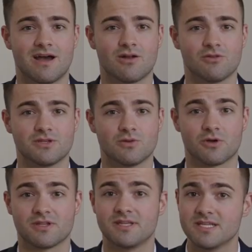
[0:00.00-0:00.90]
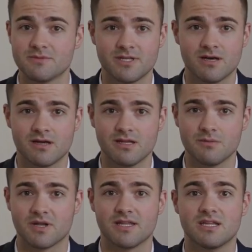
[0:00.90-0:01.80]
Not only did work need to be
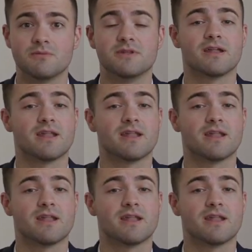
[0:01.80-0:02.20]
done, but it needed to be